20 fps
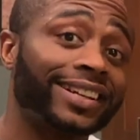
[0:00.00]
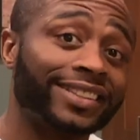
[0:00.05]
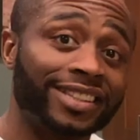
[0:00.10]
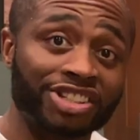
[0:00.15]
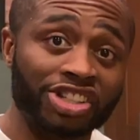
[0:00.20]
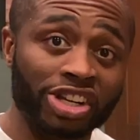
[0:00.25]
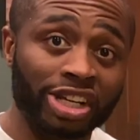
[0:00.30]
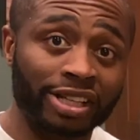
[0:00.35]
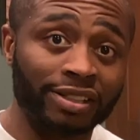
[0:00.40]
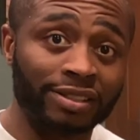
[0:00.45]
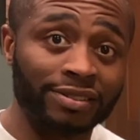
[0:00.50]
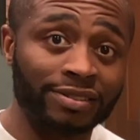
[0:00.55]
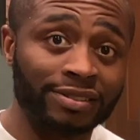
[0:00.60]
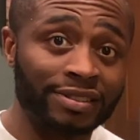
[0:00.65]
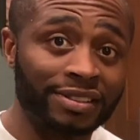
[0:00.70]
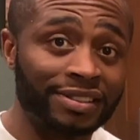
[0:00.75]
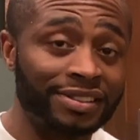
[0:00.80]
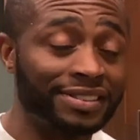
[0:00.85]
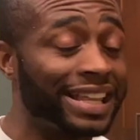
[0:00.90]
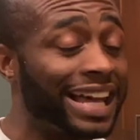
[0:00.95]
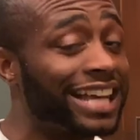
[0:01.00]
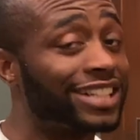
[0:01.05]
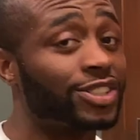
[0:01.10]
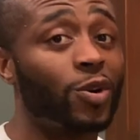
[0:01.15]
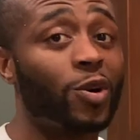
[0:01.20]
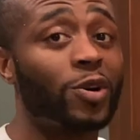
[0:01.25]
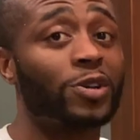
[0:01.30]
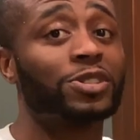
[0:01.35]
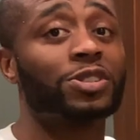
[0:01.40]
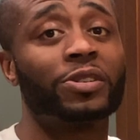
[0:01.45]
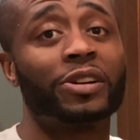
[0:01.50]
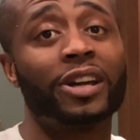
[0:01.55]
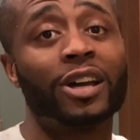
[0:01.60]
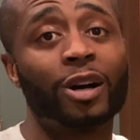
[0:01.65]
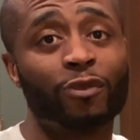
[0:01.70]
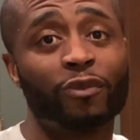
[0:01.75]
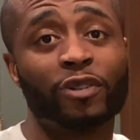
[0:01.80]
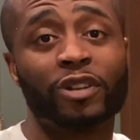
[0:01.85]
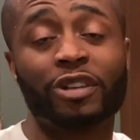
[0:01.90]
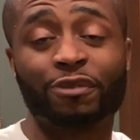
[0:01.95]
the chicken. That's also gonna help
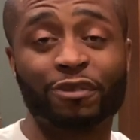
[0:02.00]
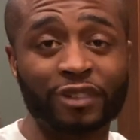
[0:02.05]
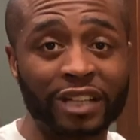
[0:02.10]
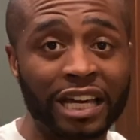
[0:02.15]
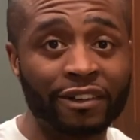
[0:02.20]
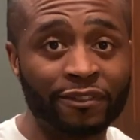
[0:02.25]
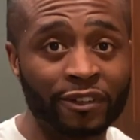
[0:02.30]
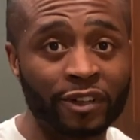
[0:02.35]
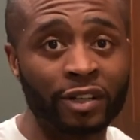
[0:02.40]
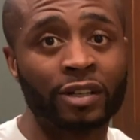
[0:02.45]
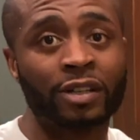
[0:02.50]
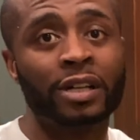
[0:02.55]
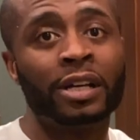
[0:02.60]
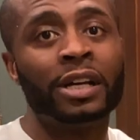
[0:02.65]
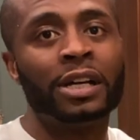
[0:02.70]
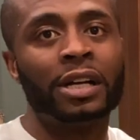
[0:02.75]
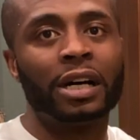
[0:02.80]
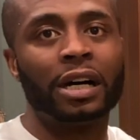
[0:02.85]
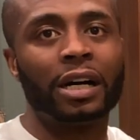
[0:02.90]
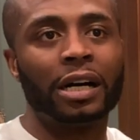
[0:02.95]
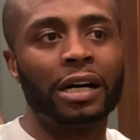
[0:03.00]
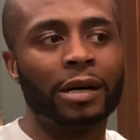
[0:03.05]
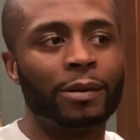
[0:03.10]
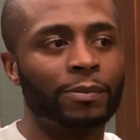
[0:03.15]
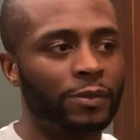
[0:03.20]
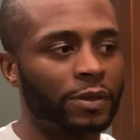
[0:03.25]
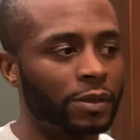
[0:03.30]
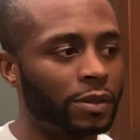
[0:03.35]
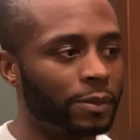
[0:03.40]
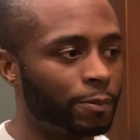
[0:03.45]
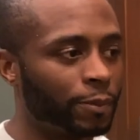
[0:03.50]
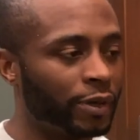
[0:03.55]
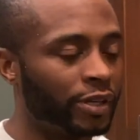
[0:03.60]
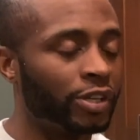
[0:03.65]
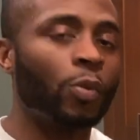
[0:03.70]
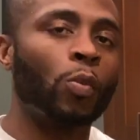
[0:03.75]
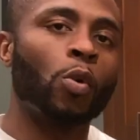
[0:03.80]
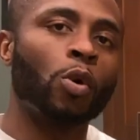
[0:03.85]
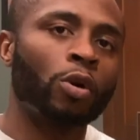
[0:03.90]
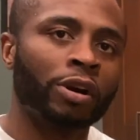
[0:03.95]
for the flavor, putting the
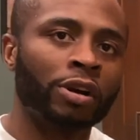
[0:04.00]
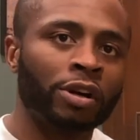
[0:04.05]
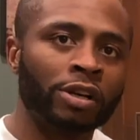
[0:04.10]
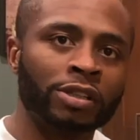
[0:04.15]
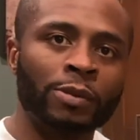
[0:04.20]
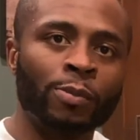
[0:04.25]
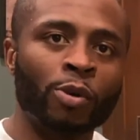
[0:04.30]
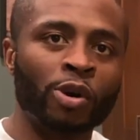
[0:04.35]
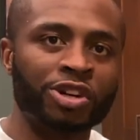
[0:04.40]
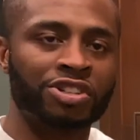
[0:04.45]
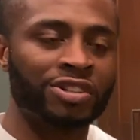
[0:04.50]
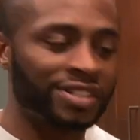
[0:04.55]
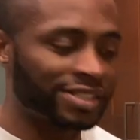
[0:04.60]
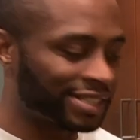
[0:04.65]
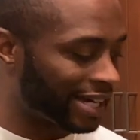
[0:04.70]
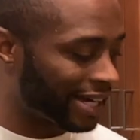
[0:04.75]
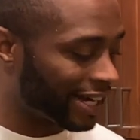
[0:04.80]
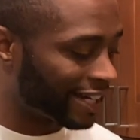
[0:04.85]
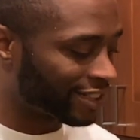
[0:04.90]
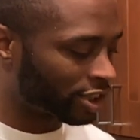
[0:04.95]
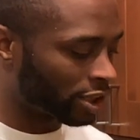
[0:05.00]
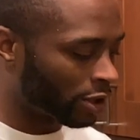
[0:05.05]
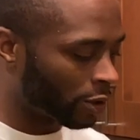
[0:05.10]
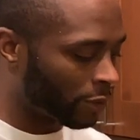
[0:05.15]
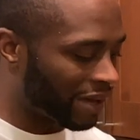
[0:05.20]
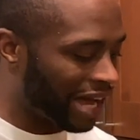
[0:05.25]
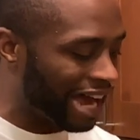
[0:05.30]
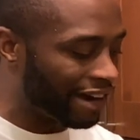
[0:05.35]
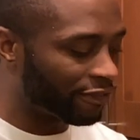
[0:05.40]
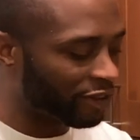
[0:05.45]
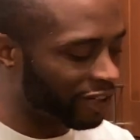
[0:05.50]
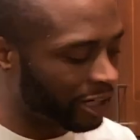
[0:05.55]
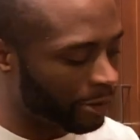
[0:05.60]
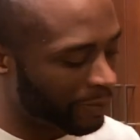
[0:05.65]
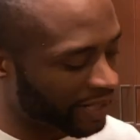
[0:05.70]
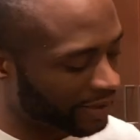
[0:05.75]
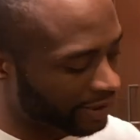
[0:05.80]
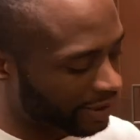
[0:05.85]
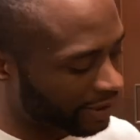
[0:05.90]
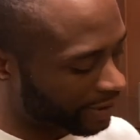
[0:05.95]
water, the moisture inside. So I've already
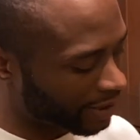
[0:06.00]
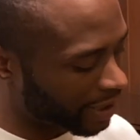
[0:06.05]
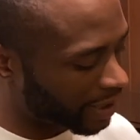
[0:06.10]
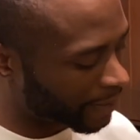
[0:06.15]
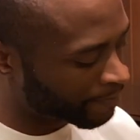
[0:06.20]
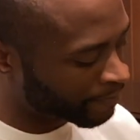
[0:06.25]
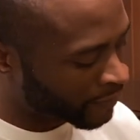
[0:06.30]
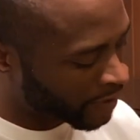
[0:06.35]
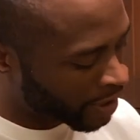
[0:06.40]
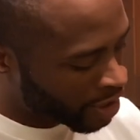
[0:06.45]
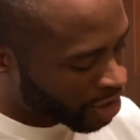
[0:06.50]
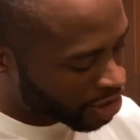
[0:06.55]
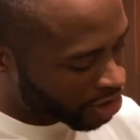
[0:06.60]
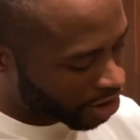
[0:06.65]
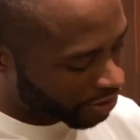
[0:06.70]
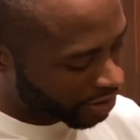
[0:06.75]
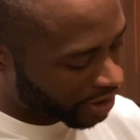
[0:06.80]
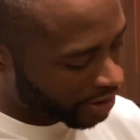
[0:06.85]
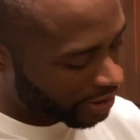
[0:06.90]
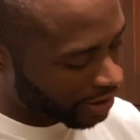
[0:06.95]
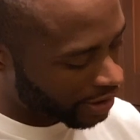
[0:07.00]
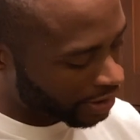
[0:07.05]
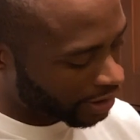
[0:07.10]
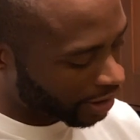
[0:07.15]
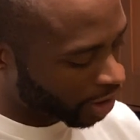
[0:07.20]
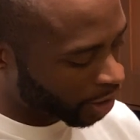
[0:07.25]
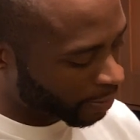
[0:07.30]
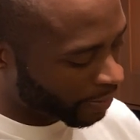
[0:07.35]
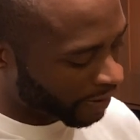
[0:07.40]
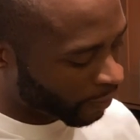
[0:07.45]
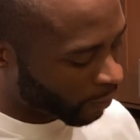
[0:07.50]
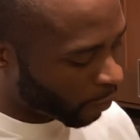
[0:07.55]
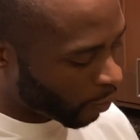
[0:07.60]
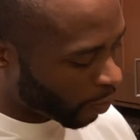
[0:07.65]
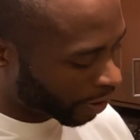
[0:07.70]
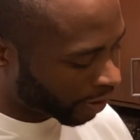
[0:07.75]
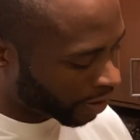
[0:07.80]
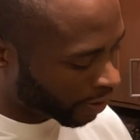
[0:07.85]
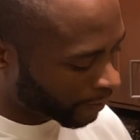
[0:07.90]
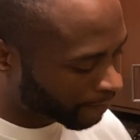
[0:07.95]
mixed this up. So this is a little bit of
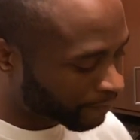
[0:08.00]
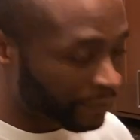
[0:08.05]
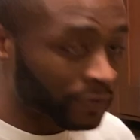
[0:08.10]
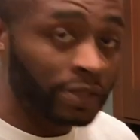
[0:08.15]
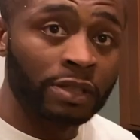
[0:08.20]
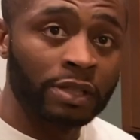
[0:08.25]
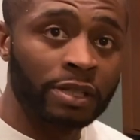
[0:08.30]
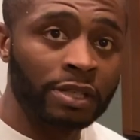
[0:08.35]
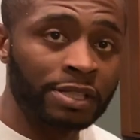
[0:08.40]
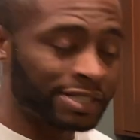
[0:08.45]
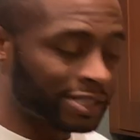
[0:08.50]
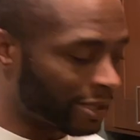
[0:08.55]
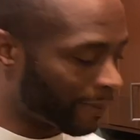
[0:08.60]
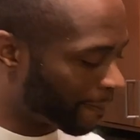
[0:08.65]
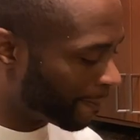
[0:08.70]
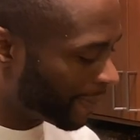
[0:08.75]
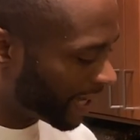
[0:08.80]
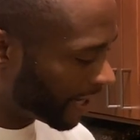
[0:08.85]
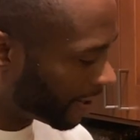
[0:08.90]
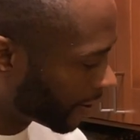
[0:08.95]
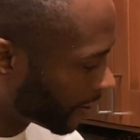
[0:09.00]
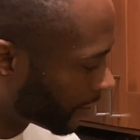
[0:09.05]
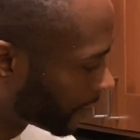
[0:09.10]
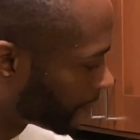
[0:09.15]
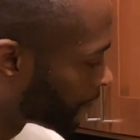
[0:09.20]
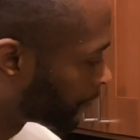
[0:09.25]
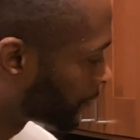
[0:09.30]
water, some beer,